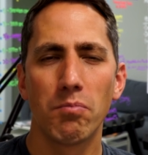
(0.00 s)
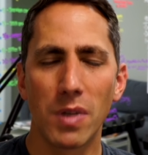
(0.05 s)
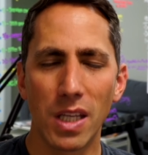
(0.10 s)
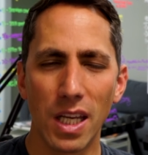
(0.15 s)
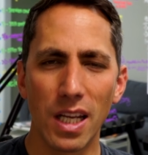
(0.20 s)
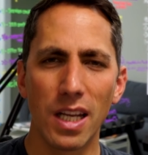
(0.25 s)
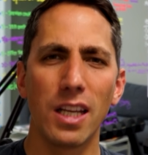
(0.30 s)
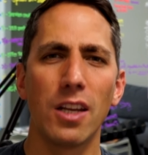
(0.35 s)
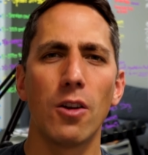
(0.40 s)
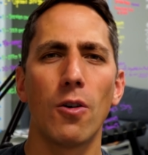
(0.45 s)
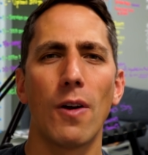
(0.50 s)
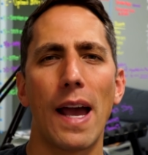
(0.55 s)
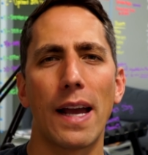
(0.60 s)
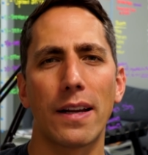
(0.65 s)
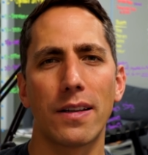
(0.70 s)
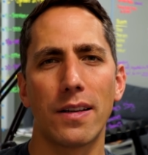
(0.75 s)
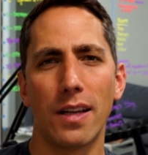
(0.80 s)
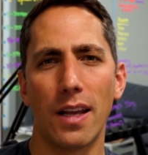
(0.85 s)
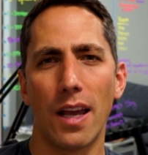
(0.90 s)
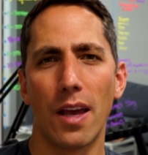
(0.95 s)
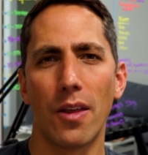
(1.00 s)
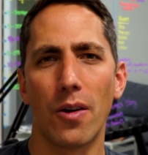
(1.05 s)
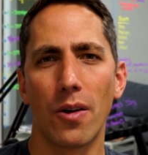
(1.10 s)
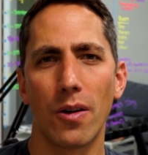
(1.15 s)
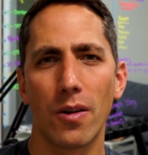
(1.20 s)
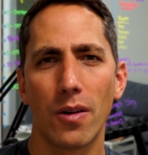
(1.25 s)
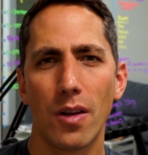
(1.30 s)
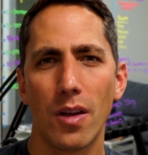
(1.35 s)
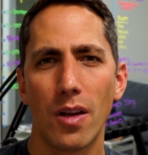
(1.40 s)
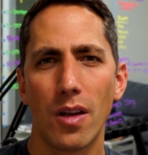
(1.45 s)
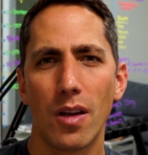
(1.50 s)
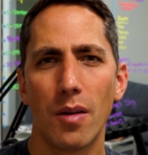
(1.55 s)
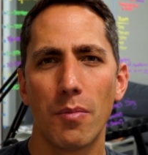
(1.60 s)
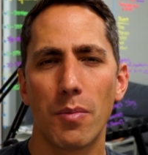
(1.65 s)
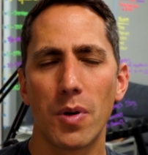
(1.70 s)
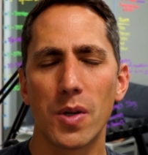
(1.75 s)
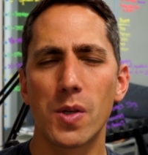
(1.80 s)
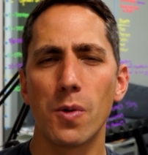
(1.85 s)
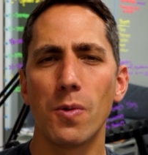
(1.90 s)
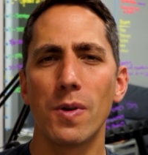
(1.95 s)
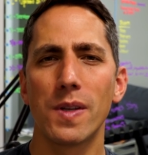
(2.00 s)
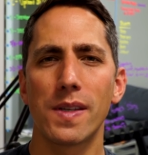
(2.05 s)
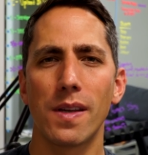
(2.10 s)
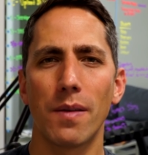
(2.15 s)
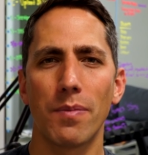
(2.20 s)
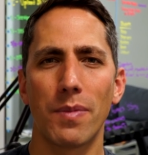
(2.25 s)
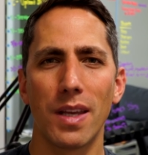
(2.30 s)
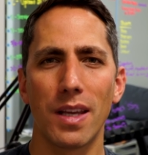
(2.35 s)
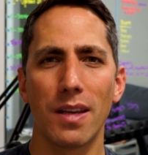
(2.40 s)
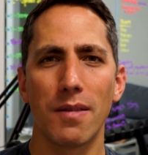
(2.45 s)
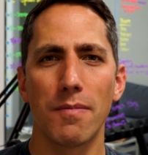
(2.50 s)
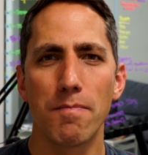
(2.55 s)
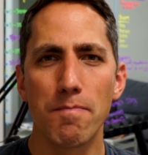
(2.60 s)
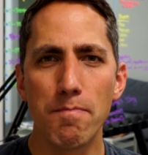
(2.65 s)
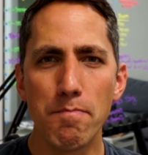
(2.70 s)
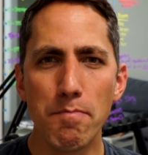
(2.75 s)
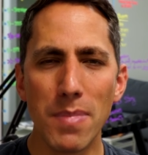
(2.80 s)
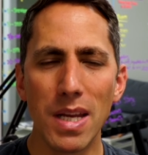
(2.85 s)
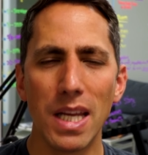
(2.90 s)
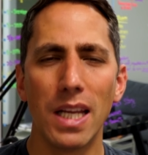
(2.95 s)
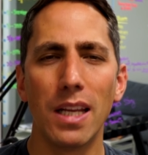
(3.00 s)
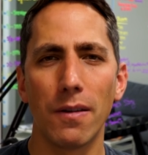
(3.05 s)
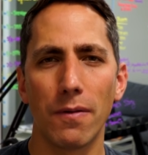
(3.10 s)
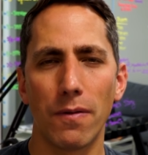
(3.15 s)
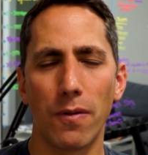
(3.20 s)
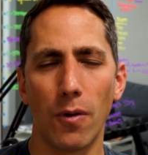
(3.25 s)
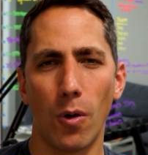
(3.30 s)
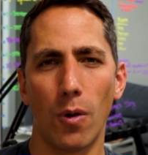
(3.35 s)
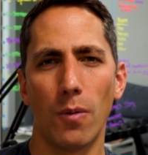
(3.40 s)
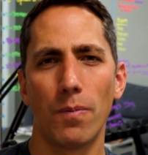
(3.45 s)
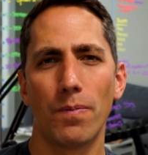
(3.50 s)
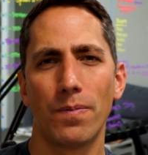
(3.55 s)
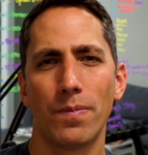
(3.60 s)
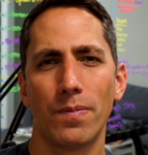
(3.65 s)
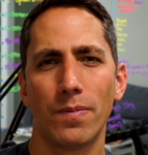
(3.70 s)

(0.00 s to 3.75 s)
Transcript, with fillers: getting your act together, pursuing something meaningful,